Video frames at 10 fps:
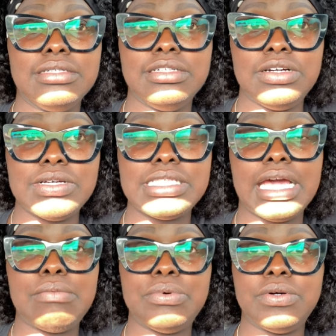you know, a
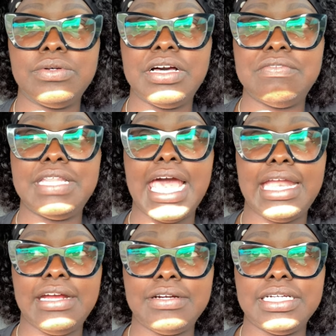sample of that
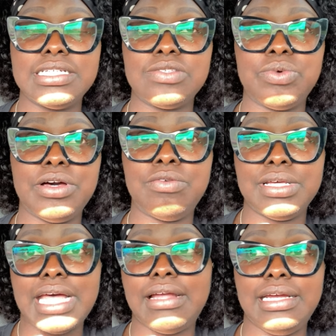area as well
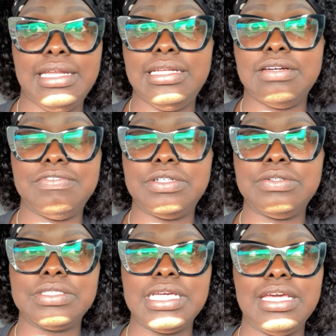without any
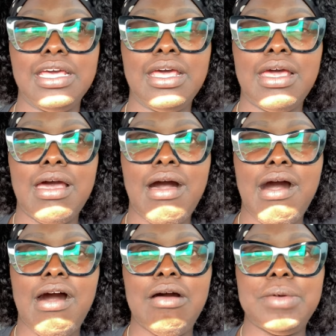difficulty.
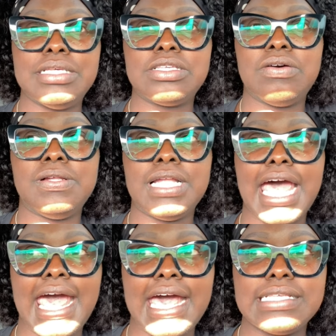Um, and so
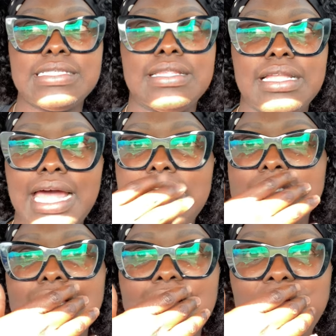last, the
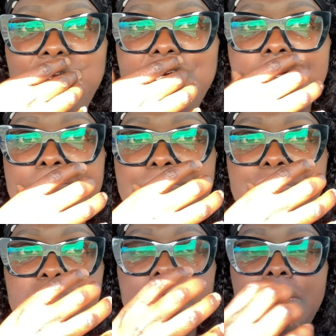last area
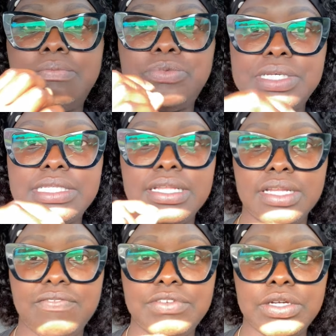um, was the
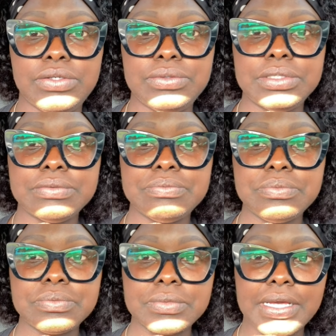lymph node.
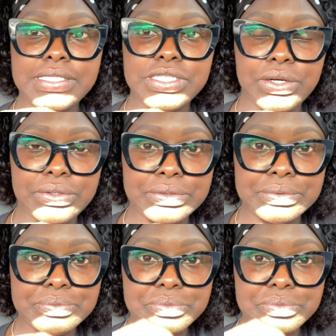And so